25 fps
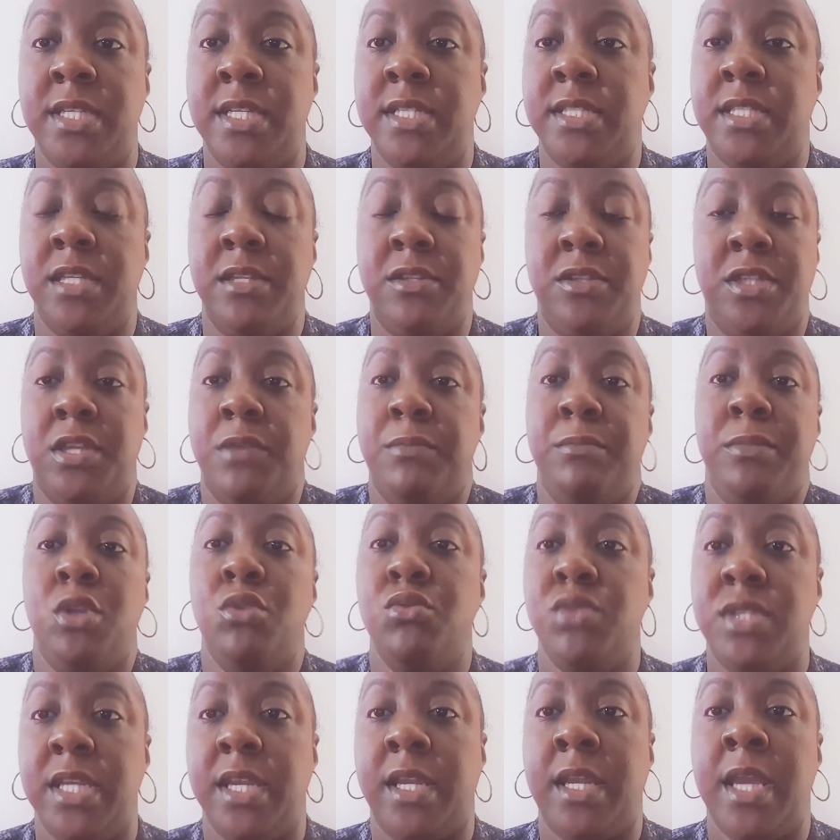into
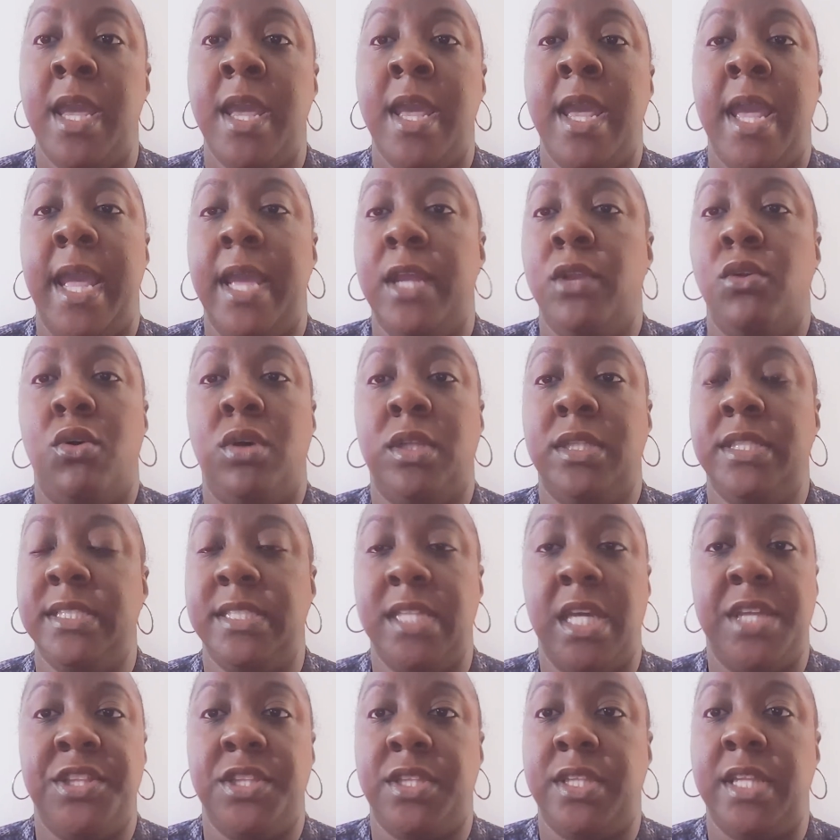music and all
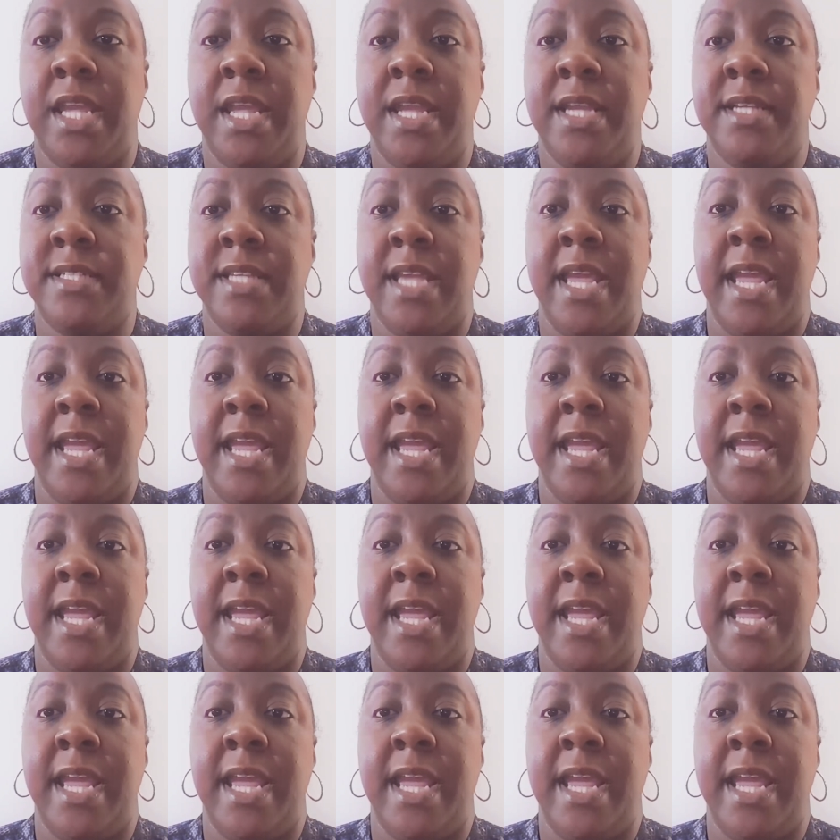these other things.